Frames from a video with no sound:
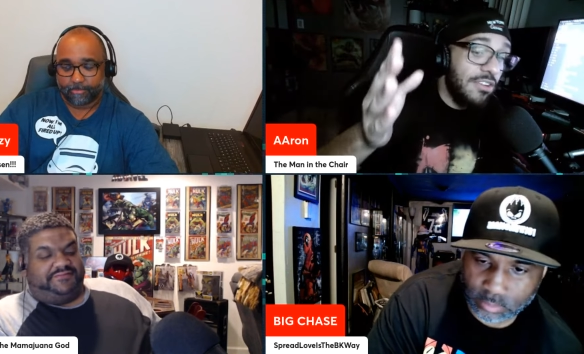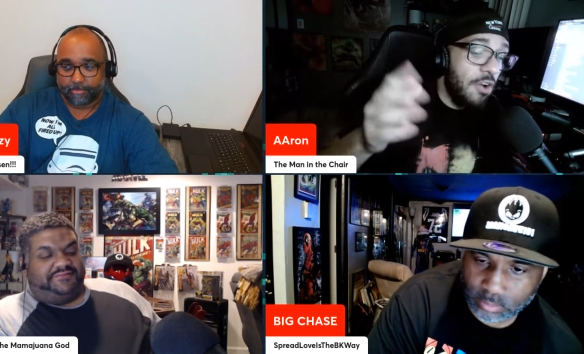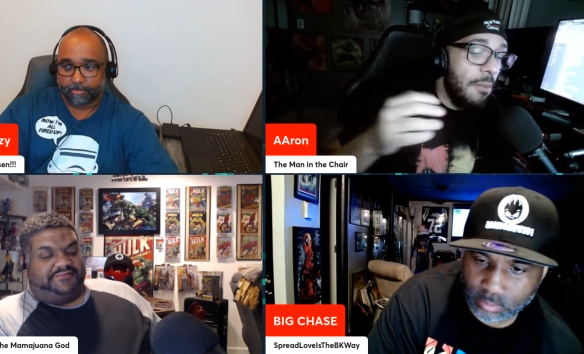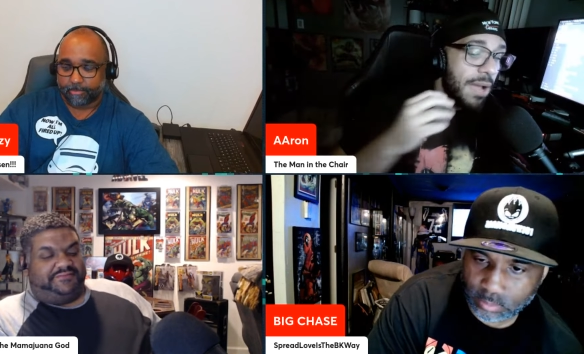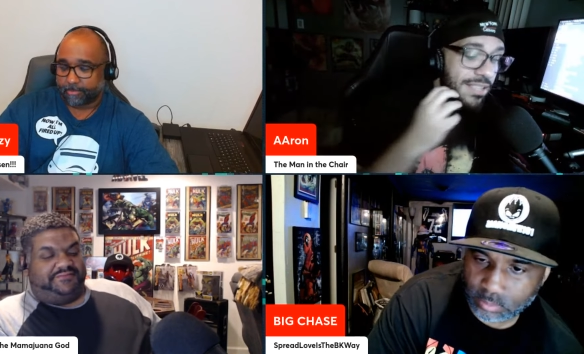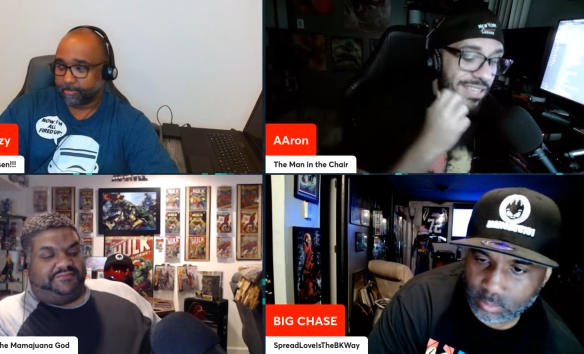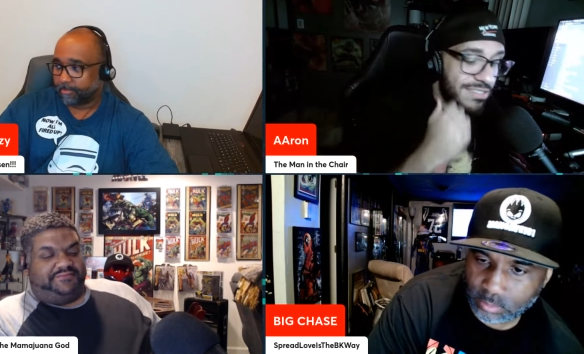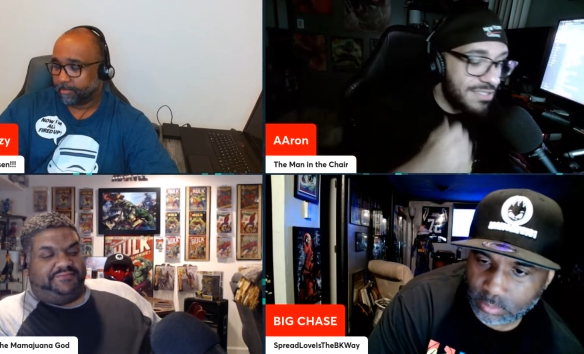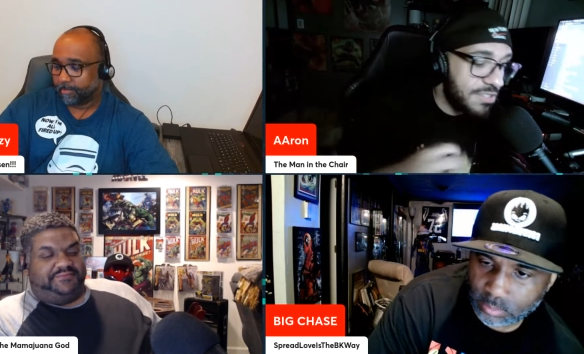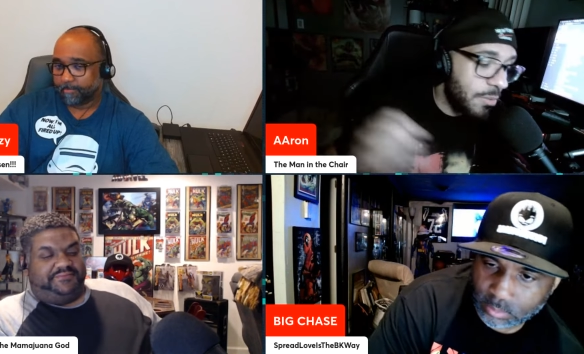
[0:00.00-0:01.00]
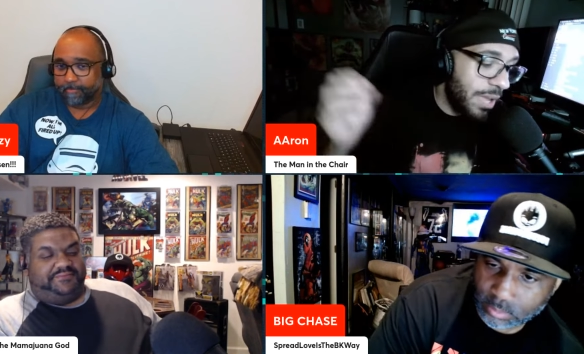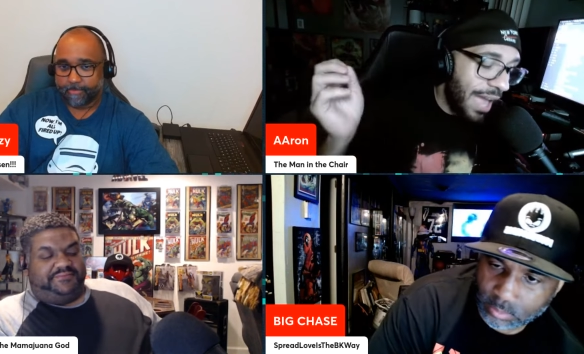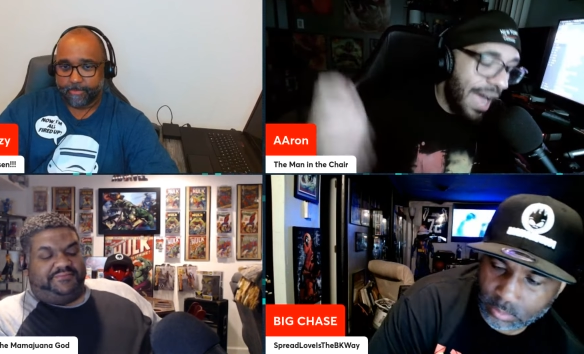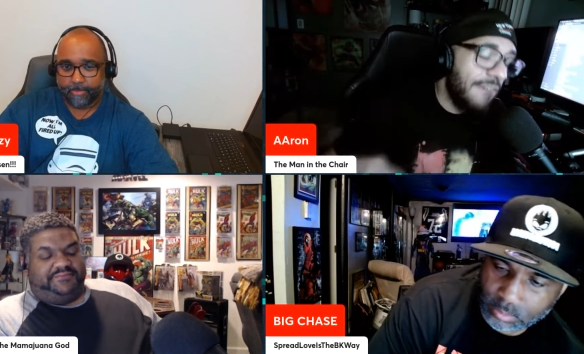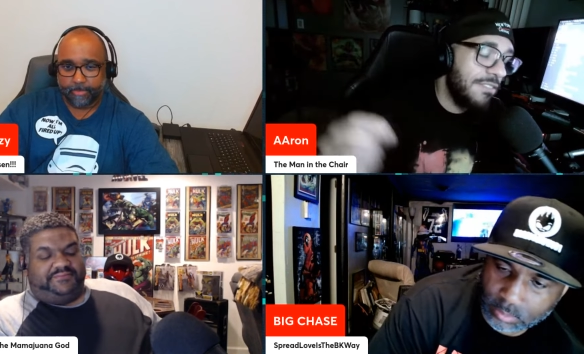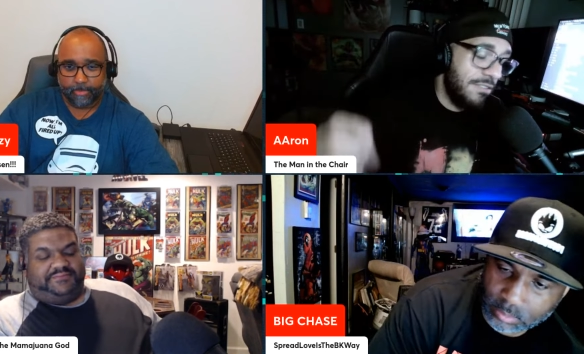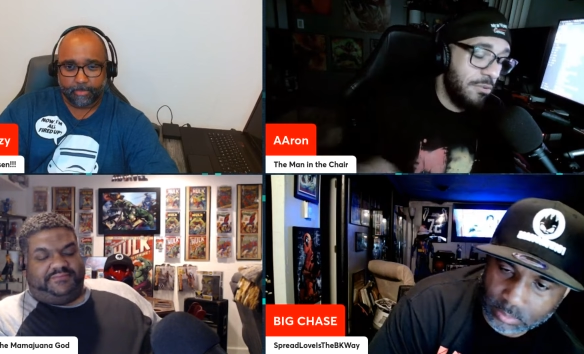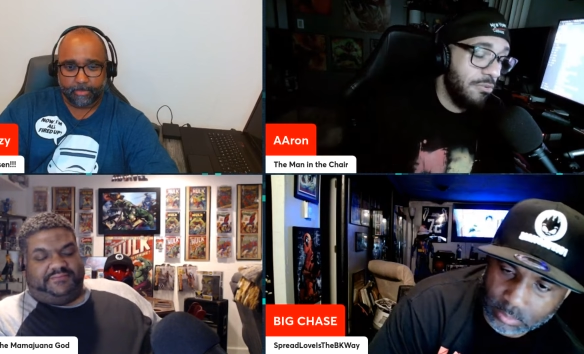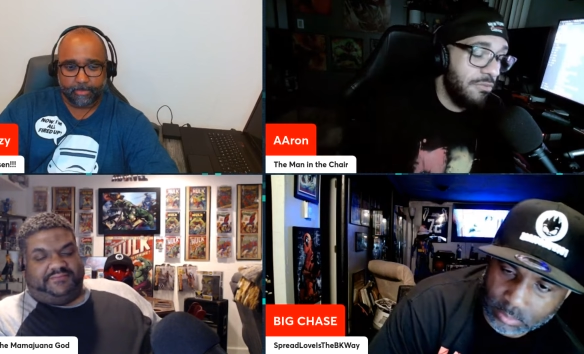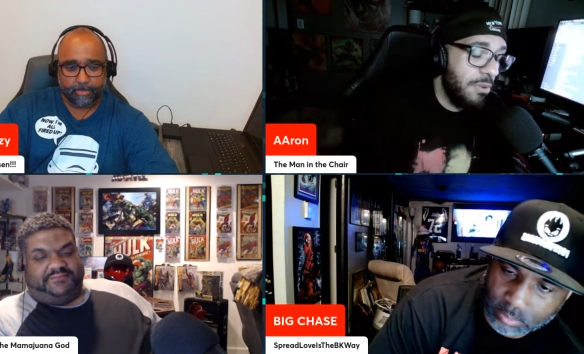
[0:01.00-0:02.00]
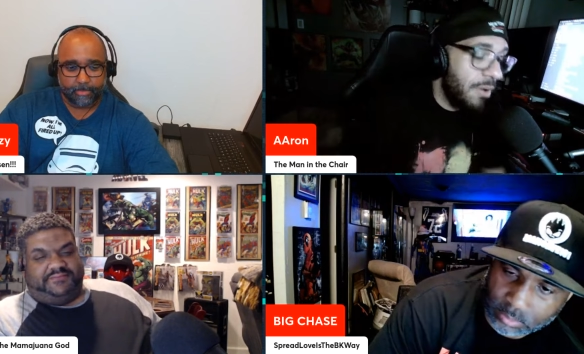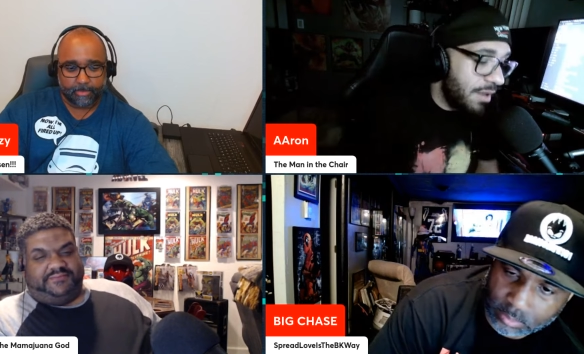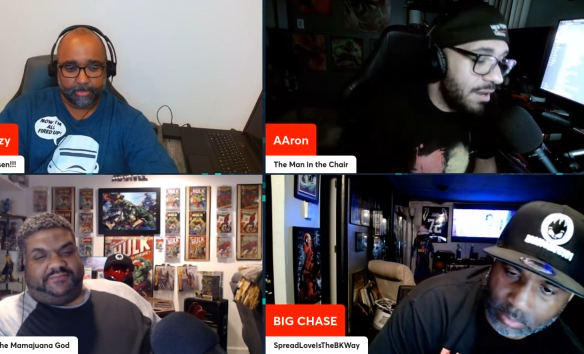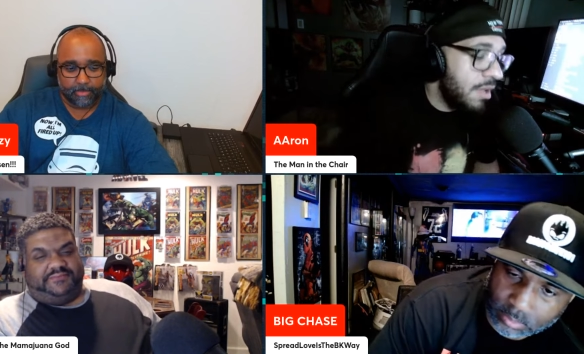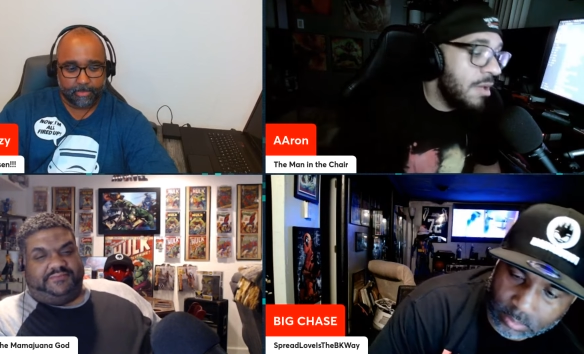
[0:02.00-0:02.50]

Speaker 1: caught my attention, so we have to do a review on it.